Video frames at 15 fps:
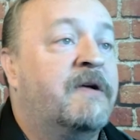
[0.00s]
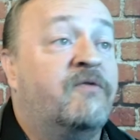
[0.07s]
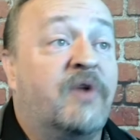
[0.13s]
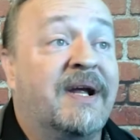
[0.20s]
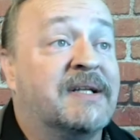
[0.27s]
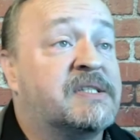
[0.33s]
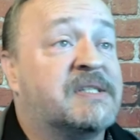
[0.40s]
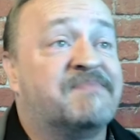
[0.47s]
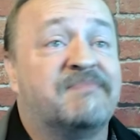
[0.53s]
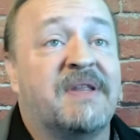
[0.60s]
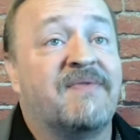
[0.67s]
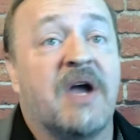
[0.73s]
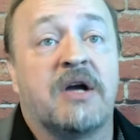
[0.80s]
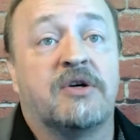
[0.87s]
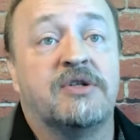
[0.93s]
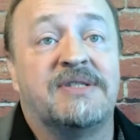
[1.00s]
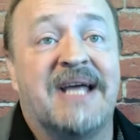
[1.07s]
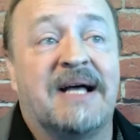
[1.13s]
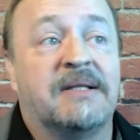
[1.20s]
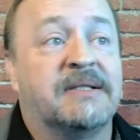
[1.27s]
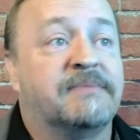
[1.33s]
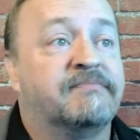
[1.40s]
France, they've got good
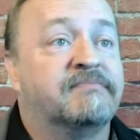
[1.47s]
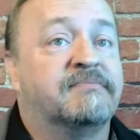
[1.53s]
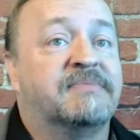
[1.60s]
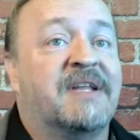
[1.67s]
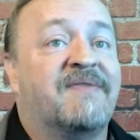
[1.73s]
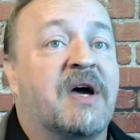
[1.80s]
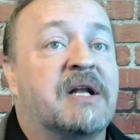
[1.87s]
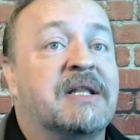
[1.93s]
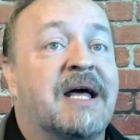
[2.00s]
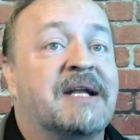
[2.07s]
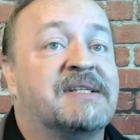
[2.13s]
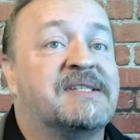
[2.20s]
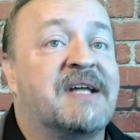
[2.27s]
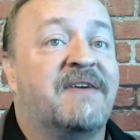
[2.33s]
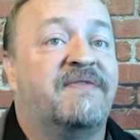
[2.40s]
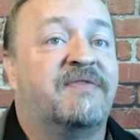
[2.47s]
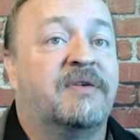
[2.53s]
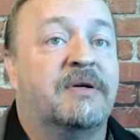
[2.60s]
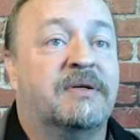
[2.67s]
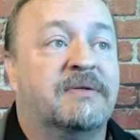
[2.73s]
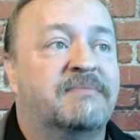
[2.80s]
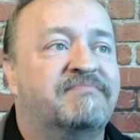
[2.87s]
talent. They've got a lot of stuff.